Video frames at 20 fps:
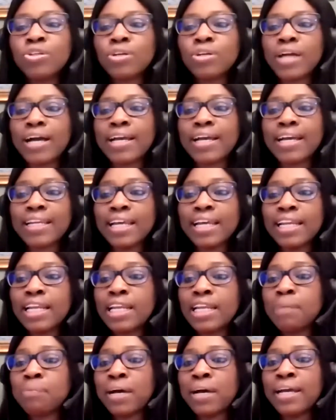you can get
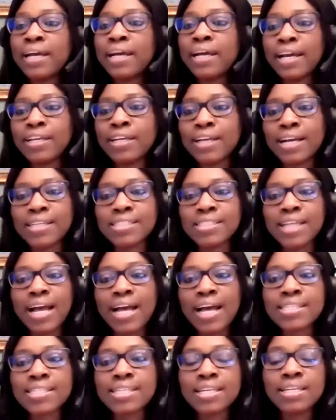an LMIA and you can
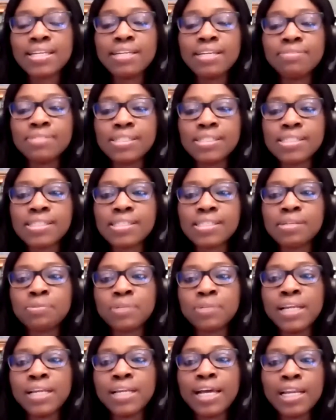start asking if this is
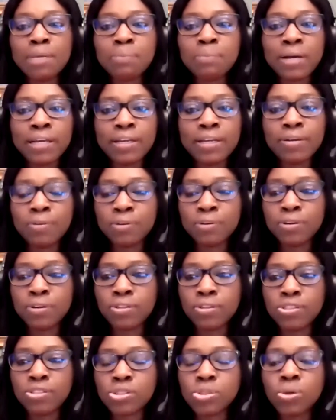a real LMIA or
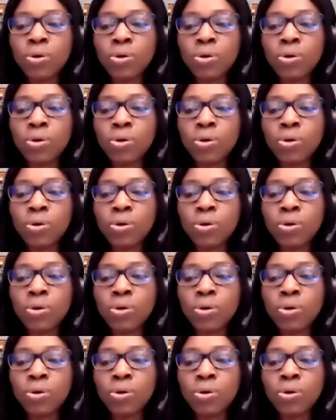not.